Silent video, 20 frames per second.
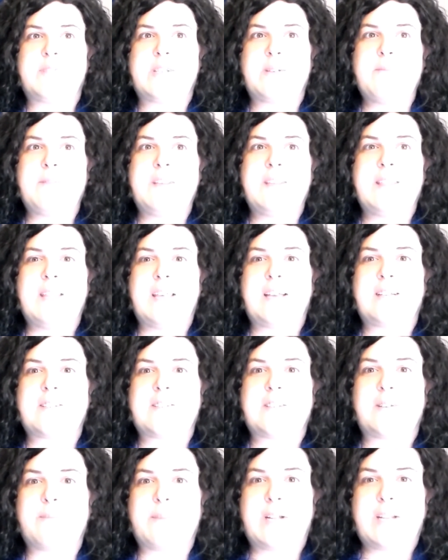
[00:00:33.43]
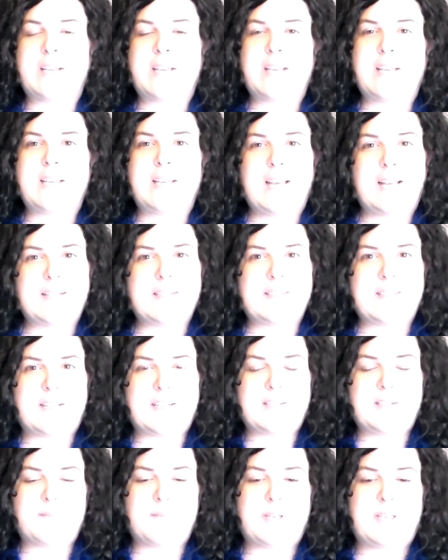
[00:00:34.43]
something that somebody had
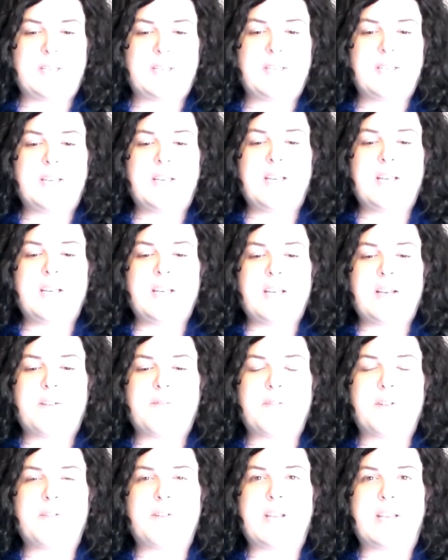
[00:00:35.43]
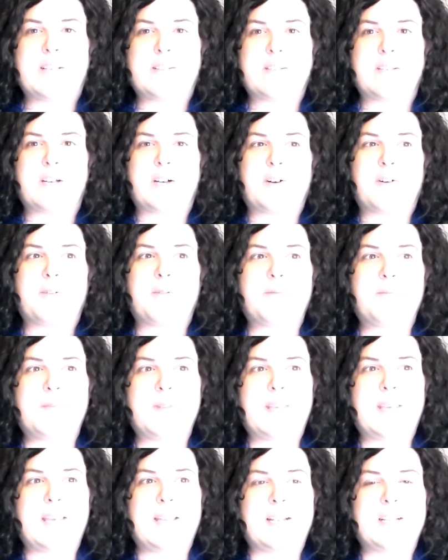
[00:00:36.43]
said to me a few days ago,
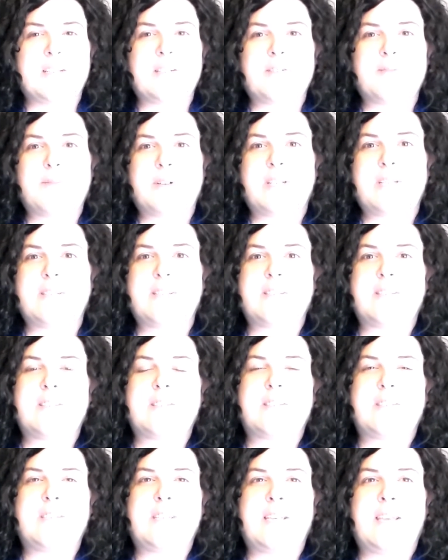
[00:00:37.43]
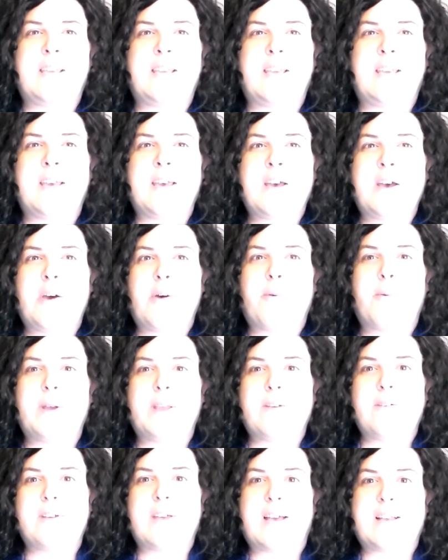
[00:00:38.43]
and I just wanted to see
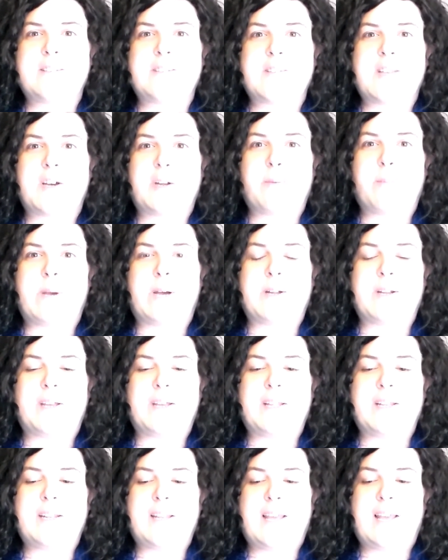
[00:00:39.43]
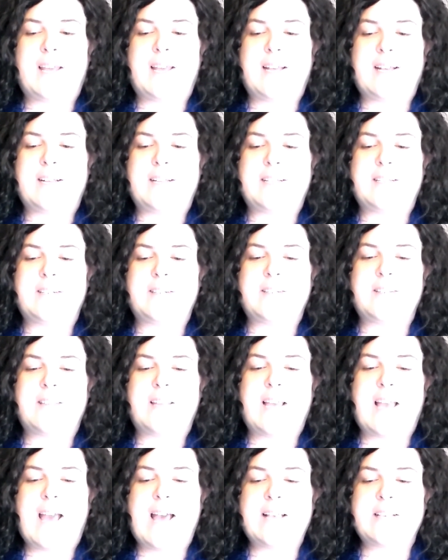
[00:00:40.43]
what you guys thought about it. And
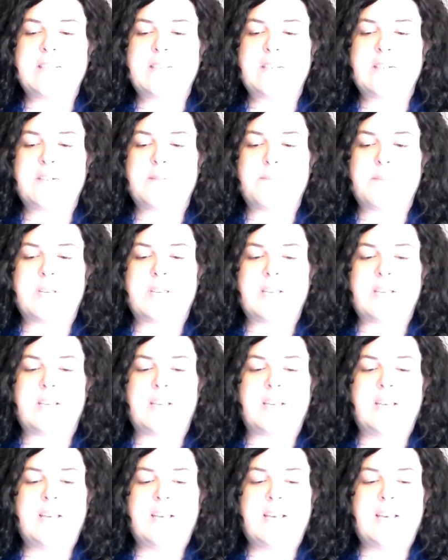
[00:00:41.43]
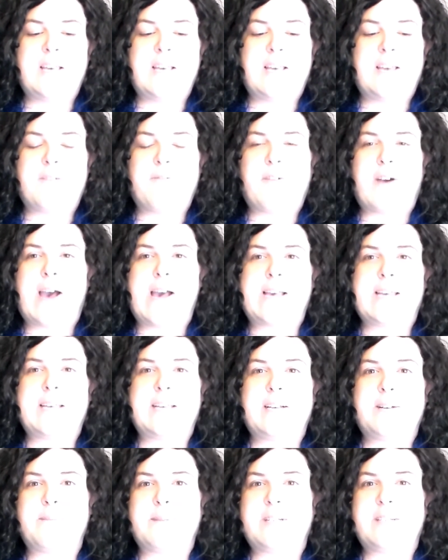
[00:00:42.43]
they asked me if I
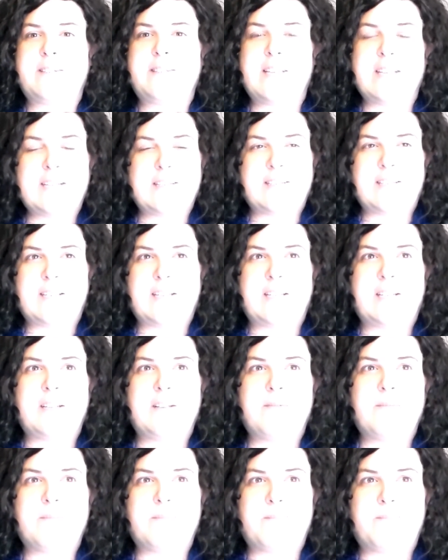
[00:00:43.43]
am addicted